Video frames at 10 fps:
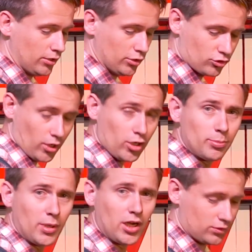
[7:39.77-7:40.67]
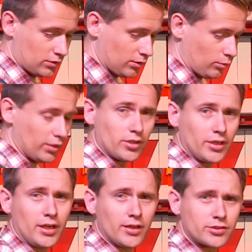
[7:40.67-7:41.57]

you throw the balls when you're here.